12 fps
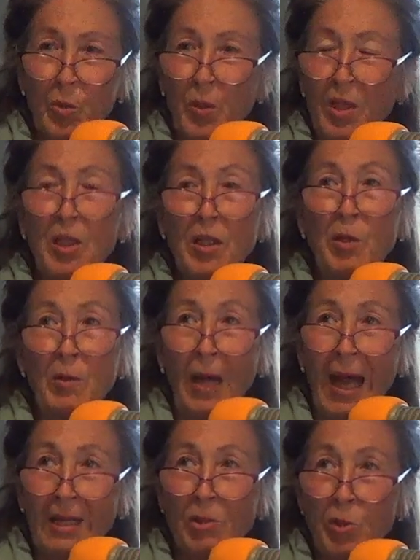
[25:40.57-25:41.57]
So there
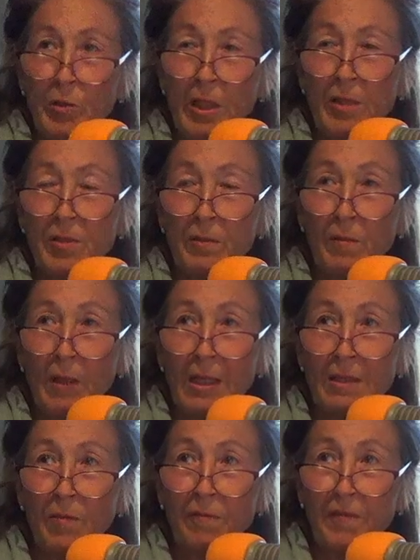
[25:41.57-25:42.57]
actually is
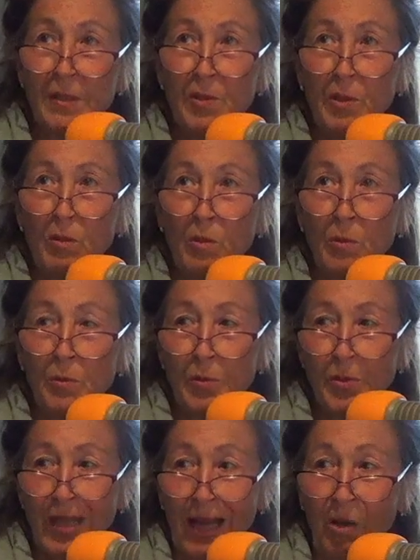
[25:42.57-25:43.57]
a physical
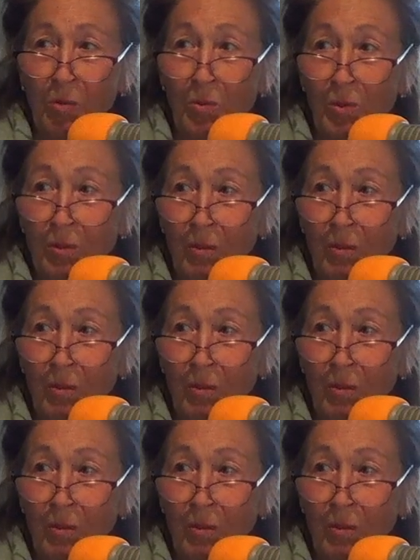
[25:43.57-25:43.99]
sound?